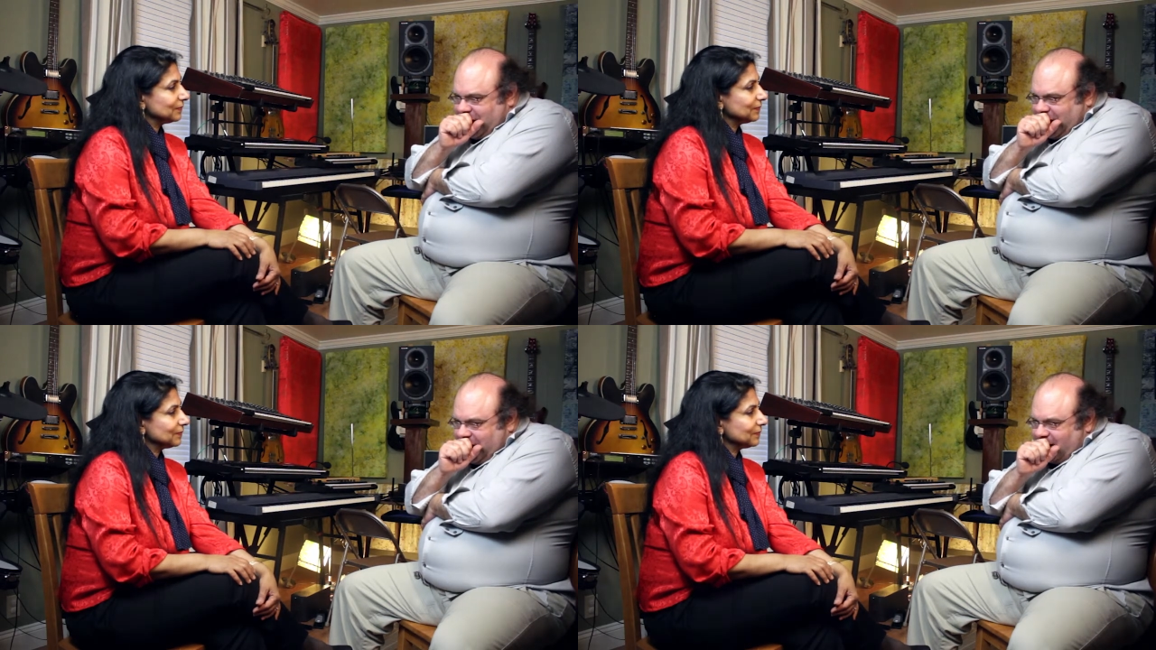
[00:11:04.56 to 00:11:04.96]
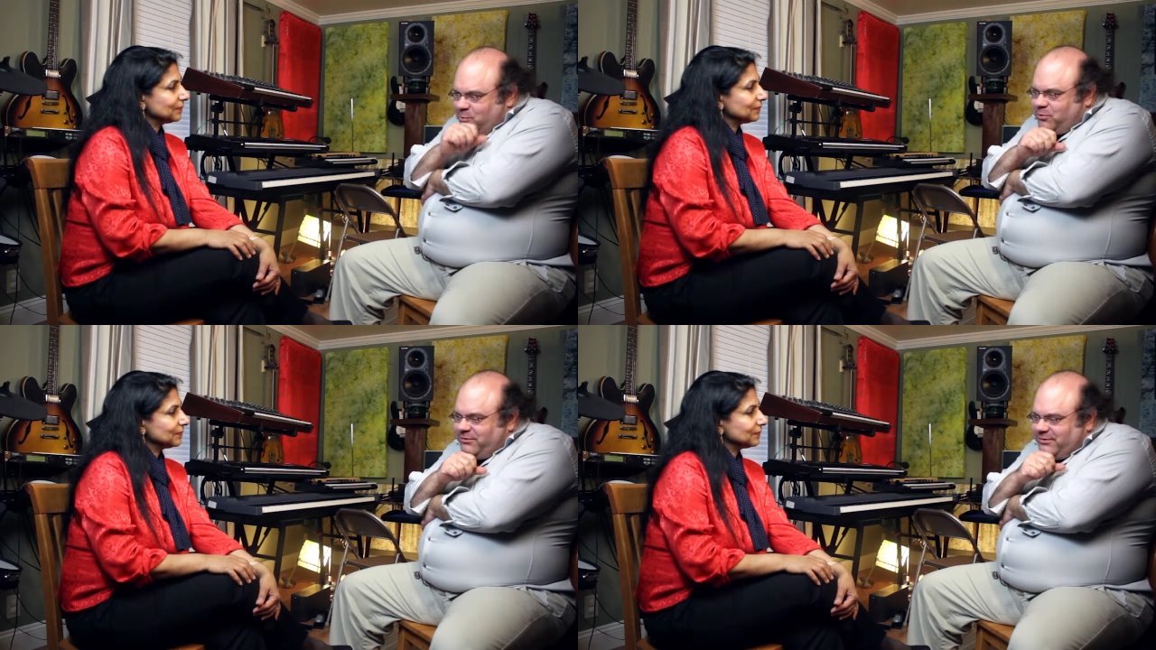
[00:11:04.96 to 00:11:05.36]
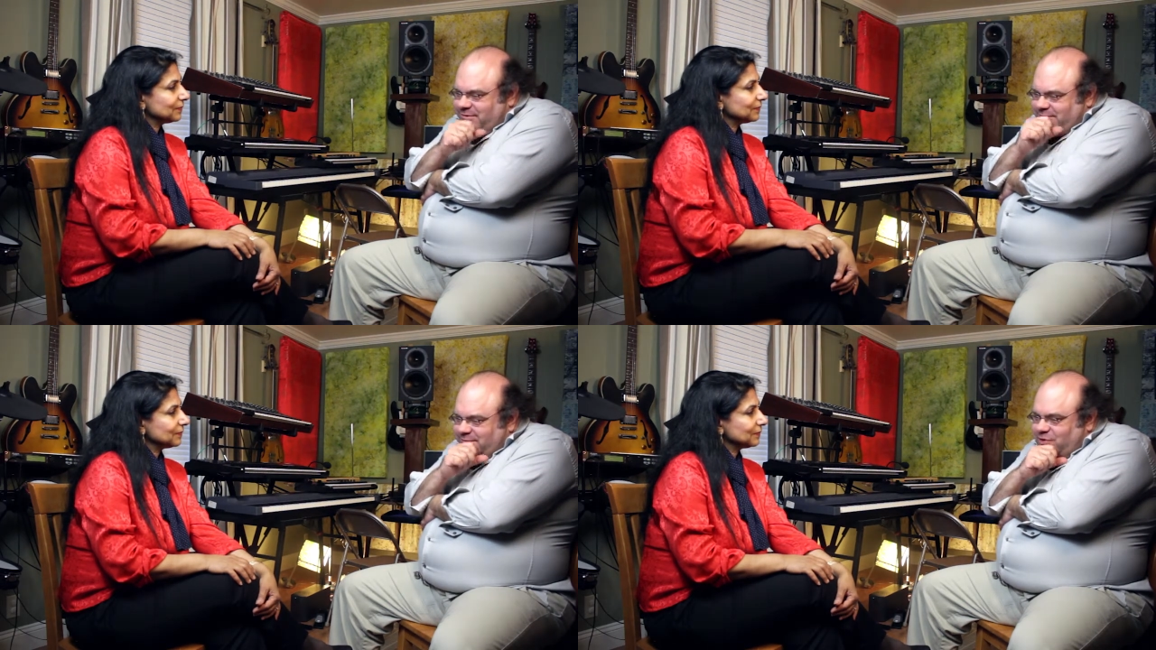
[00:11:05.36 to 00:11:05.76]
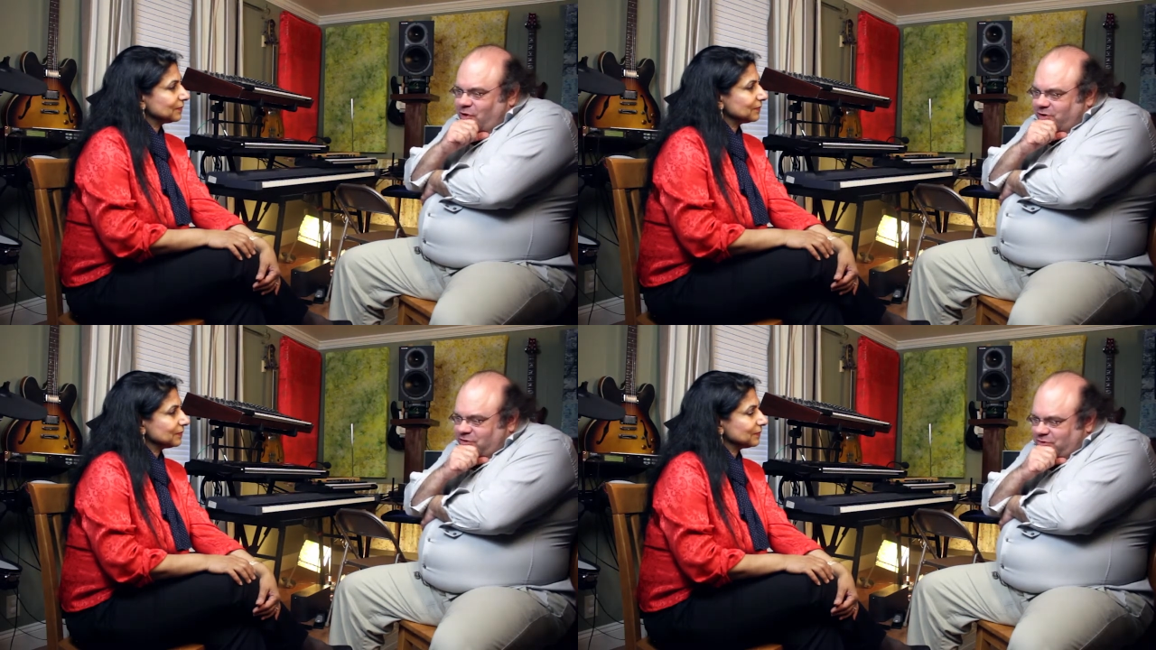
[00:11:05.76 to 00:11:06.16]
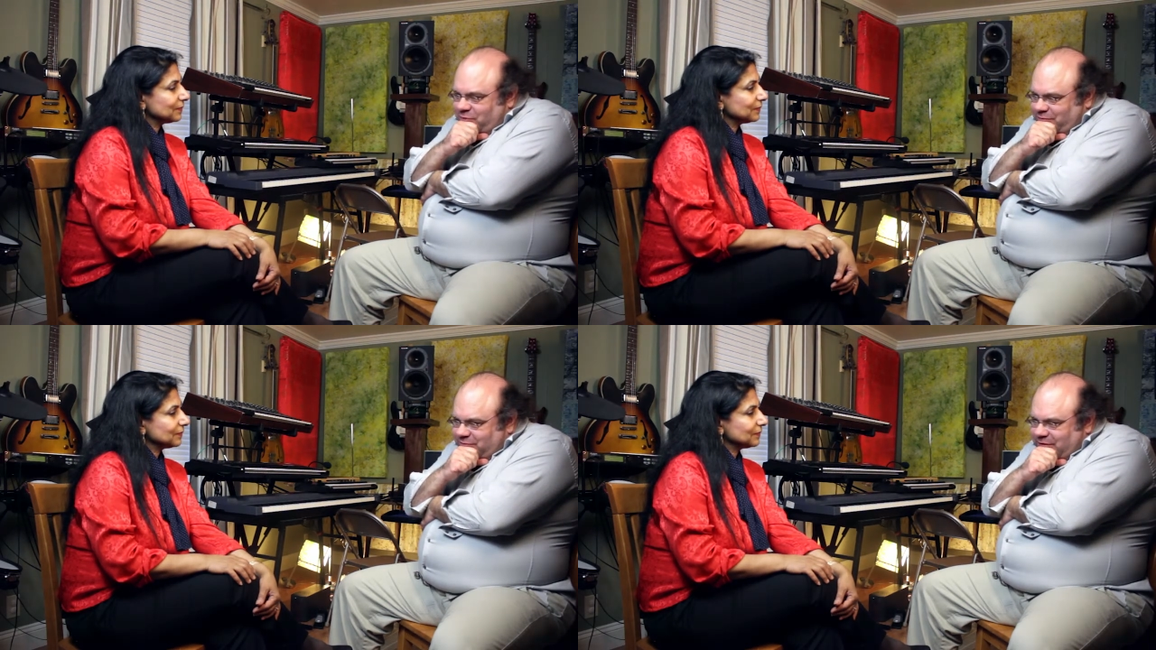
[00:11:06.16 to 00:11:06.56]
Speaker 1: I was talking
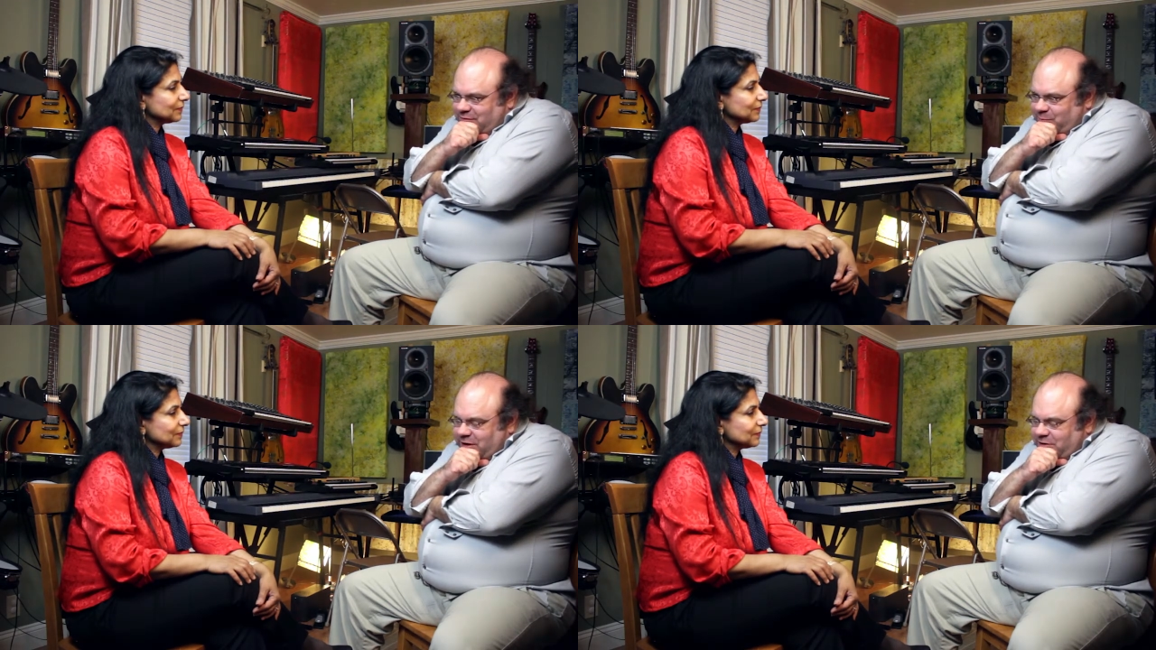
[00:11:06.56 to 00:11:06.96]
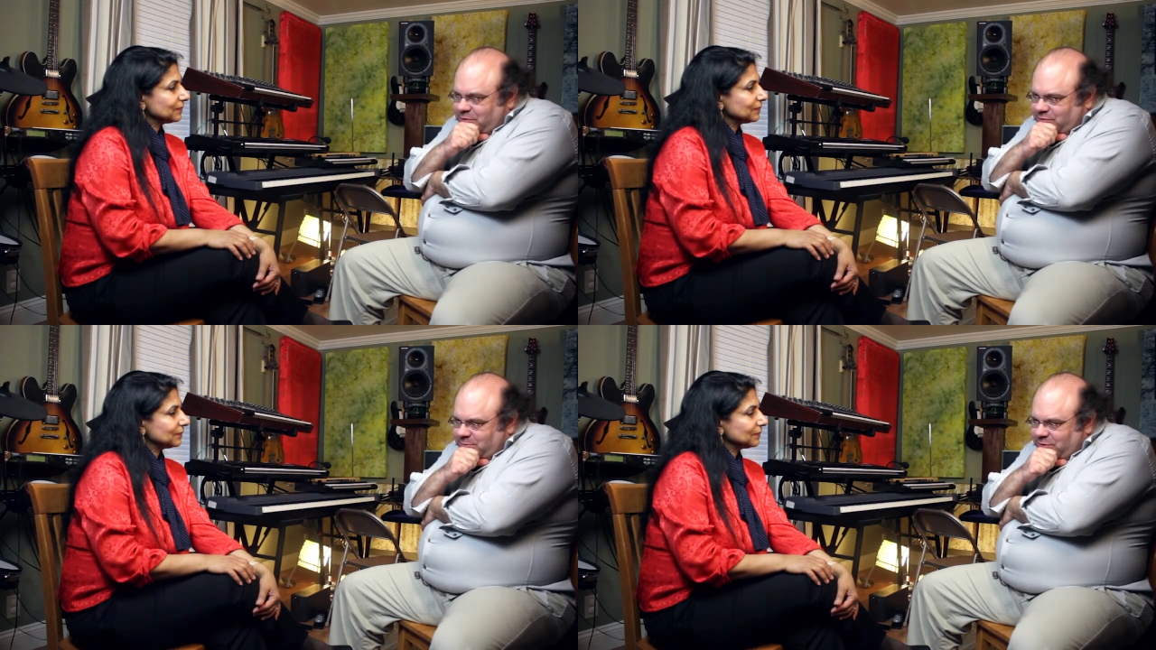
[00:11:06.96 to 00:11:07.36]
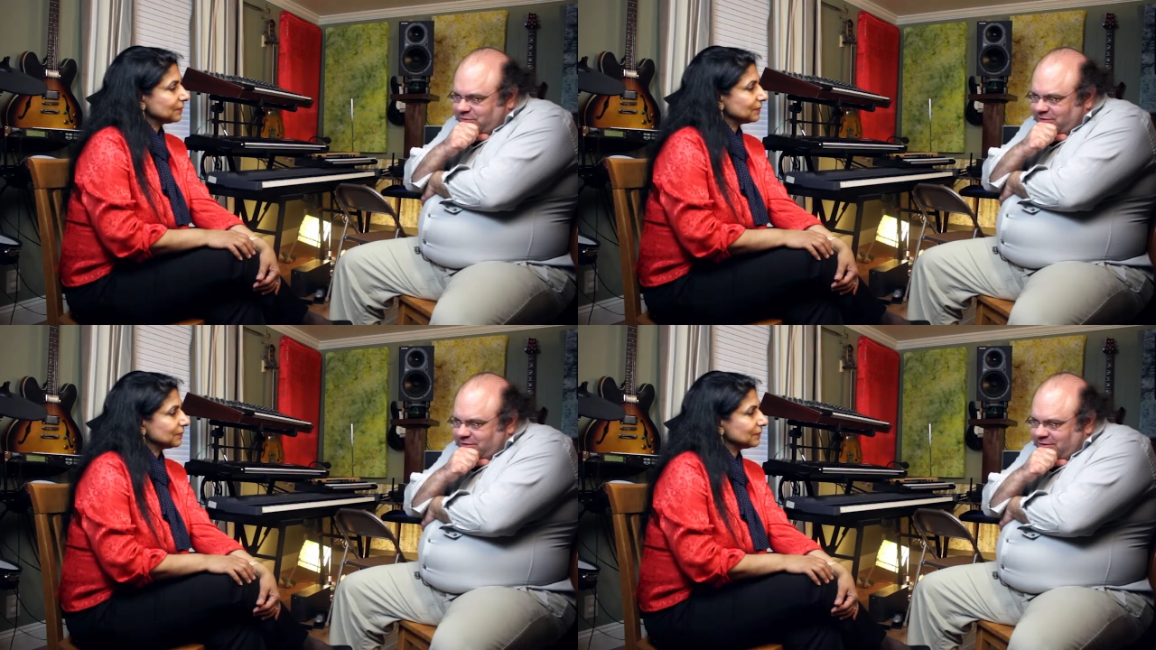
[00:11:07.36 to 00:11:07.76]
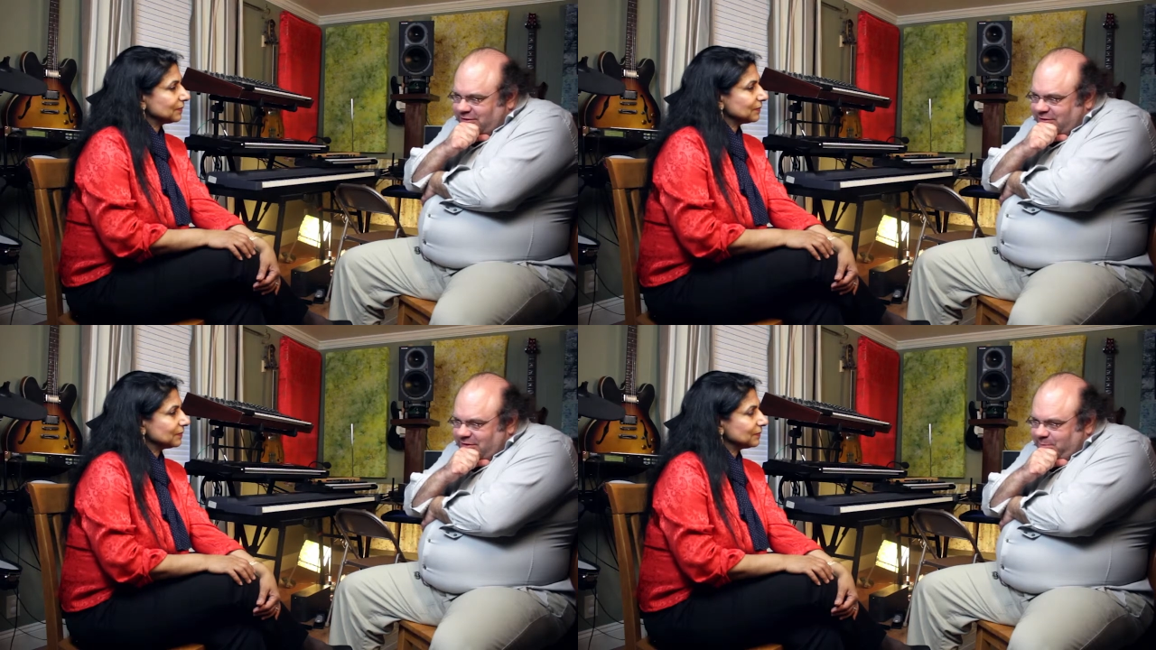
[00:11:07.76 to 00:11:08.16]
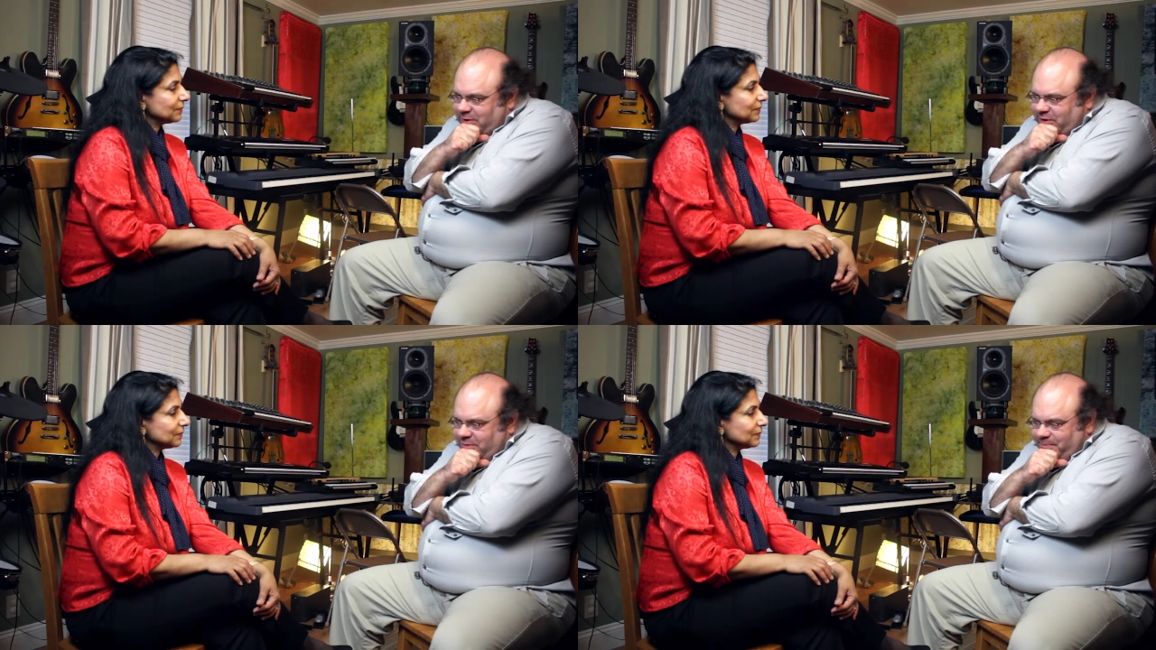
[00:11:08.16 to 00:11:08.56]
to a friend of mine who's a musician
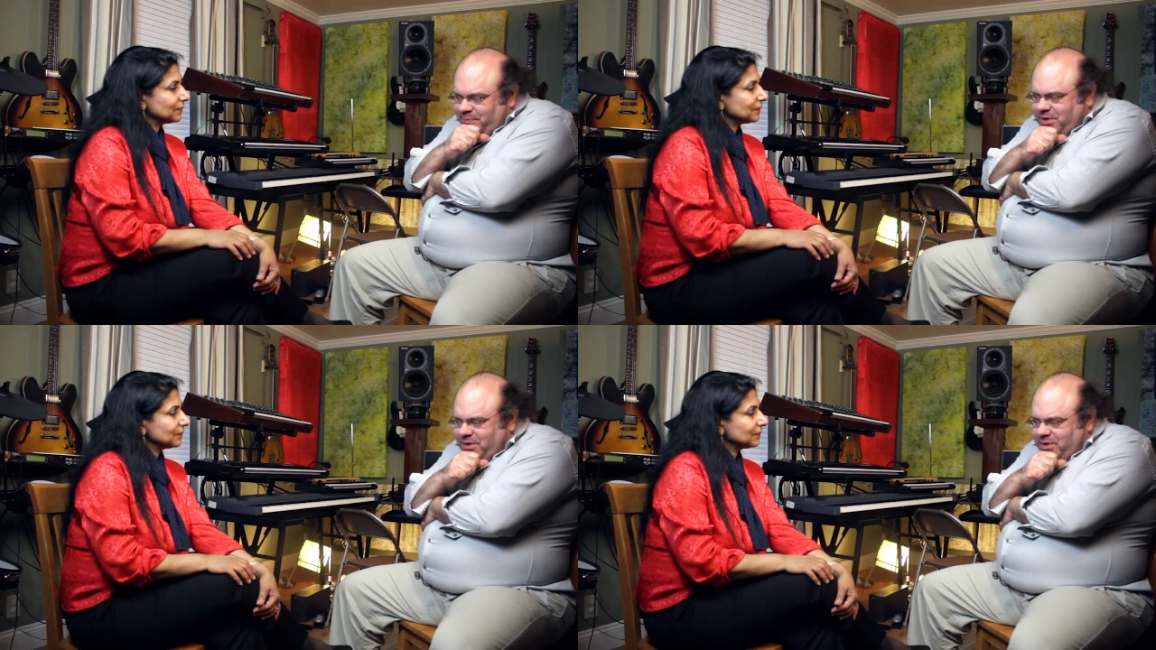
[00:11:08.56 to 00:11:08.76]
about,